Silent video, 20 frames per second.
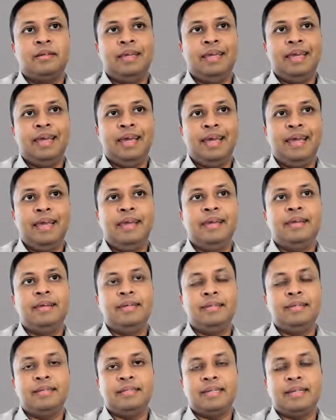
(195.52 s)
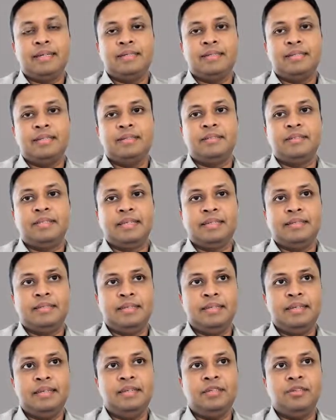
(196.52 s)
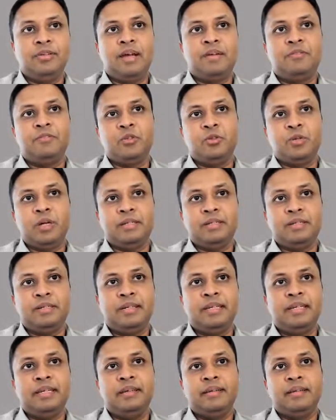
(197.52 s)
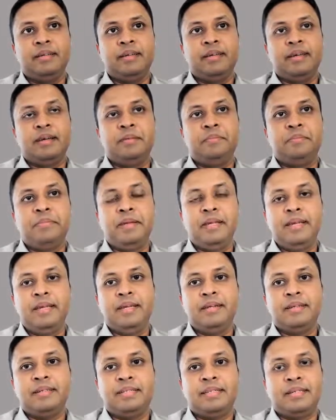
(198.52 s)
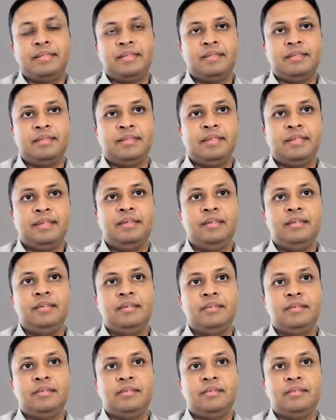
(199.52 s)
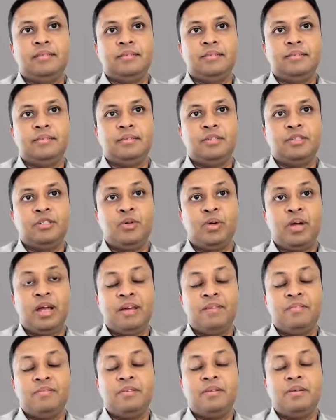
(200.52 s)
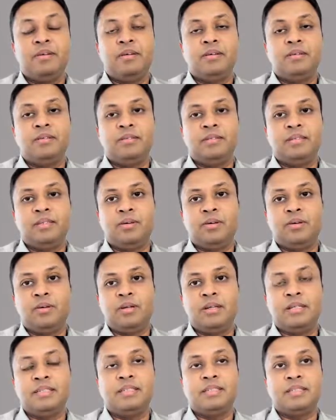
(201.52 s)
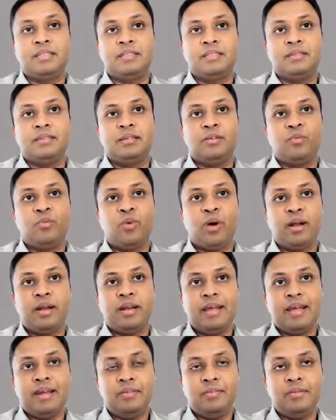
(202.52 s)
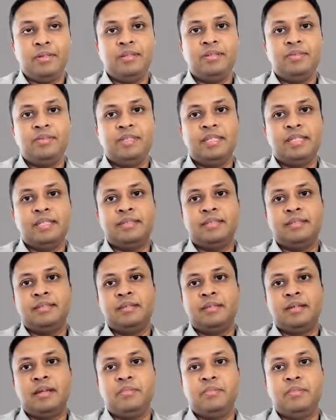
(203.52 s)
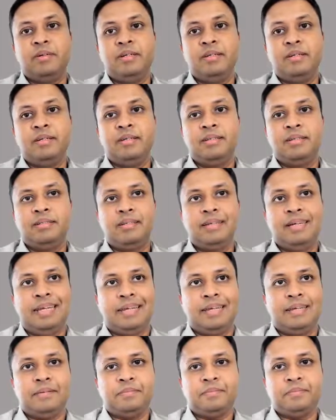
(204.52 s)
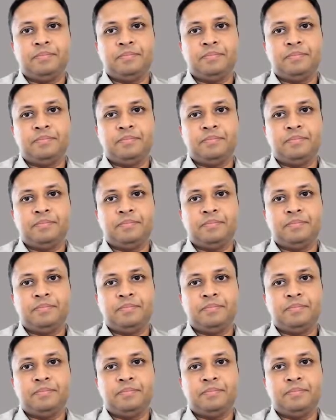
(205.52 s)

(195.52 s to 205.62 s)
A intersection set C, you have 2 and 3, and B intersection C, you have only just one element, which is number 3.